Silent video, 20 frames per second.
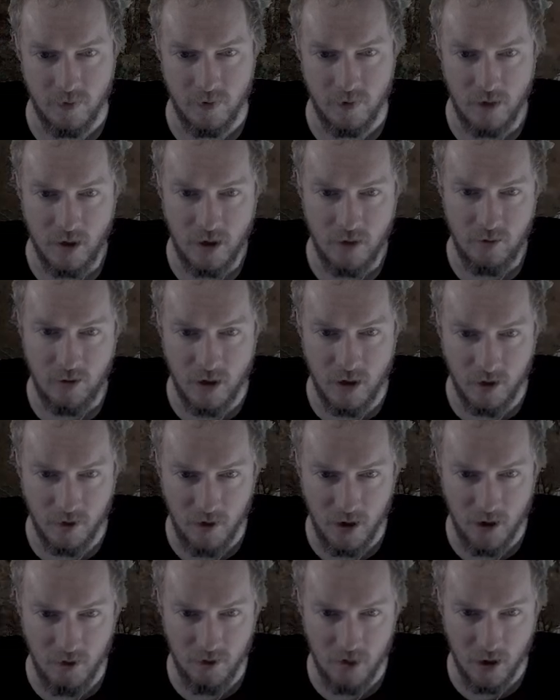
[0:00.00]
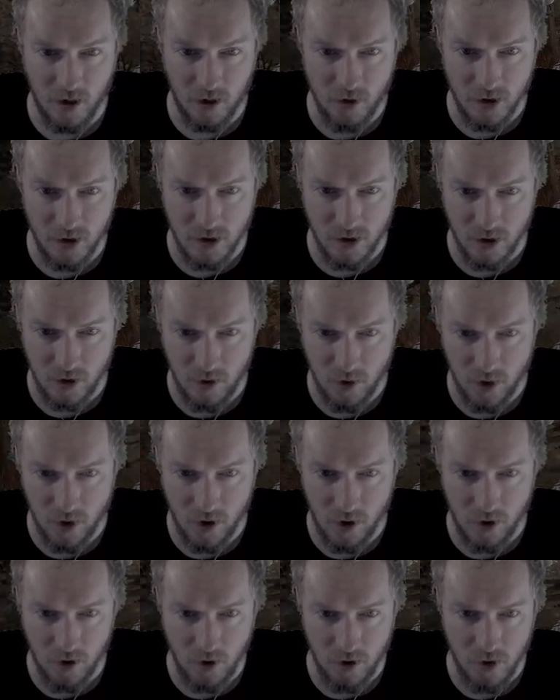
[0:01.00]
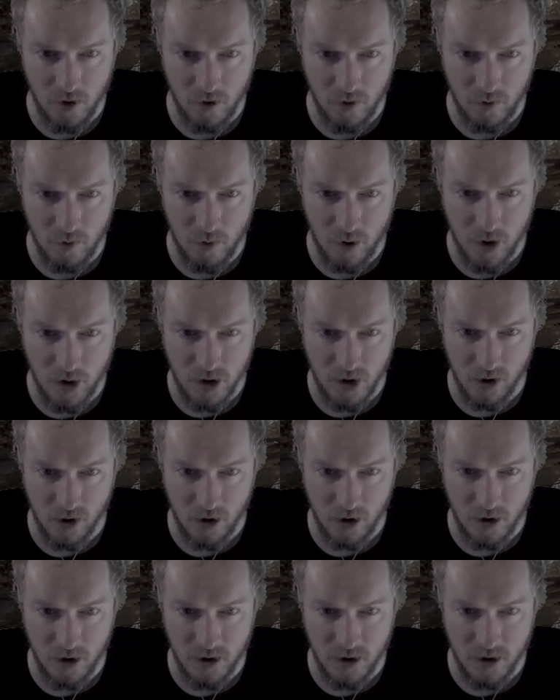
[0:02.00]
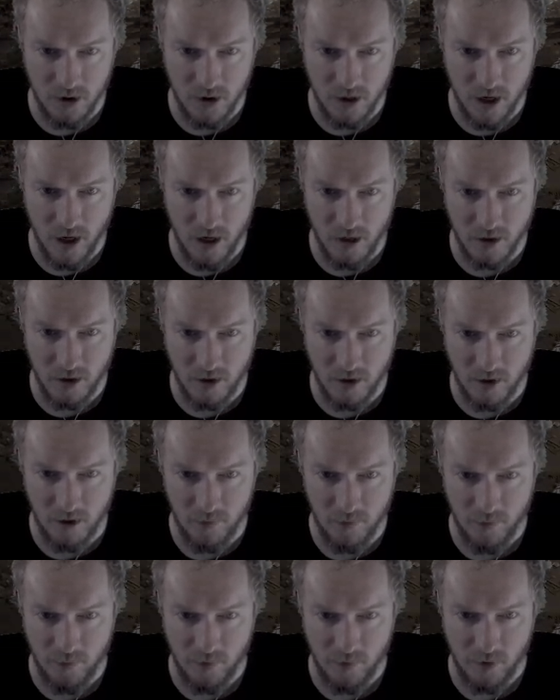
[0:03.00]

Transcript: Even though it's a quote-unquote martial arts assassin,